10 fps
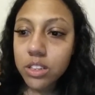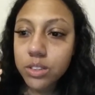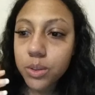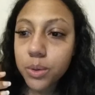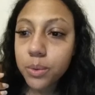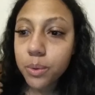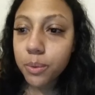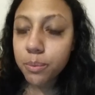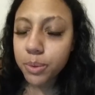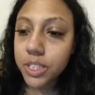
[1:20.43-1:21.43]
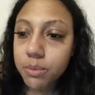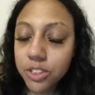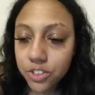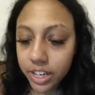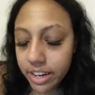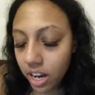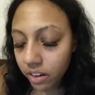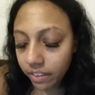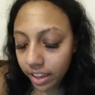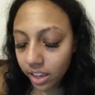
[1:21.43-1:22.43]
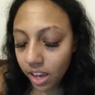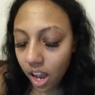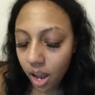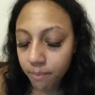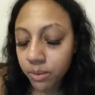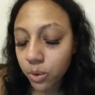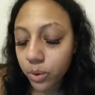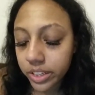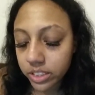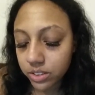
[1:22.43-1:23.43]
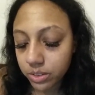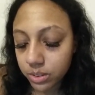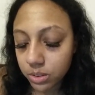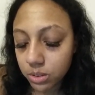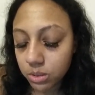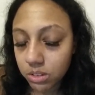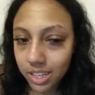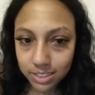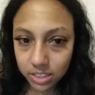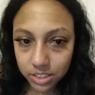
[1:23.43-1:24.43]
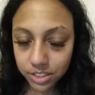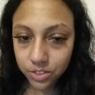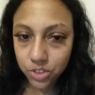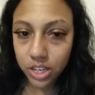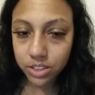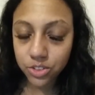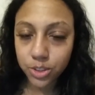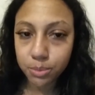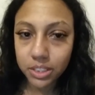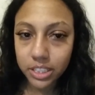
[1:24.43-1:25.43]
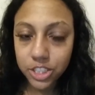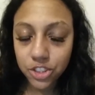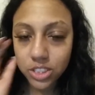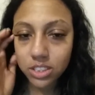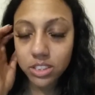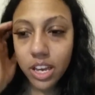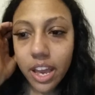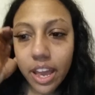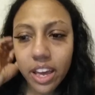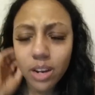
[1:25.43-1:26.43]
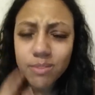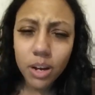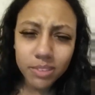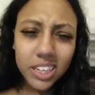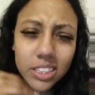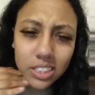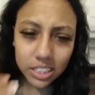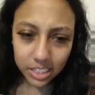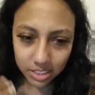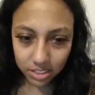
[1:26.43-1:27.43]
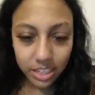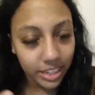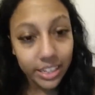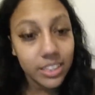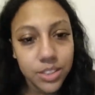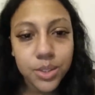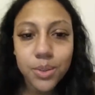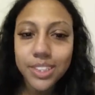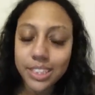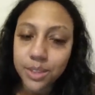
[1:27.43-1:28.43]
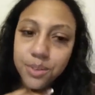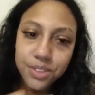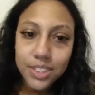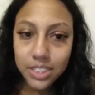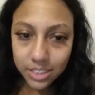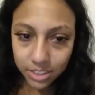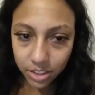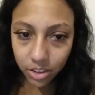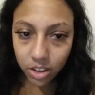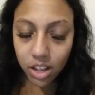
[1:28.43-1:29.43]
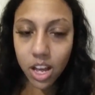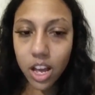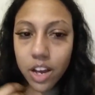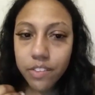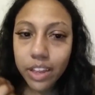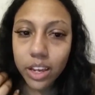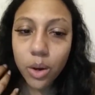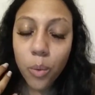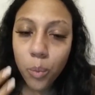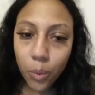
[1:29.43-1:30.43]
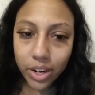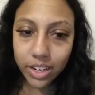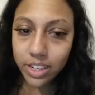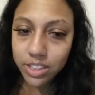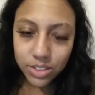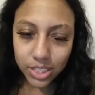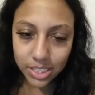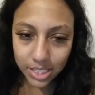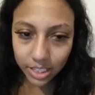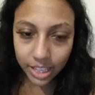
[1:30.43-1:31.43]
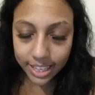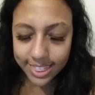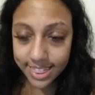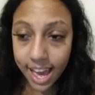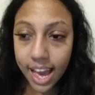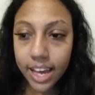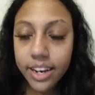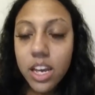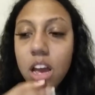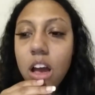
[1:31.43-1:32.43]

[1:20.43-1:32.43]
So pretty much right now, like I'm going through a series of trials and tribulations, and I'm I'm not gonna get into it and go into detail of like what it is or anything like that.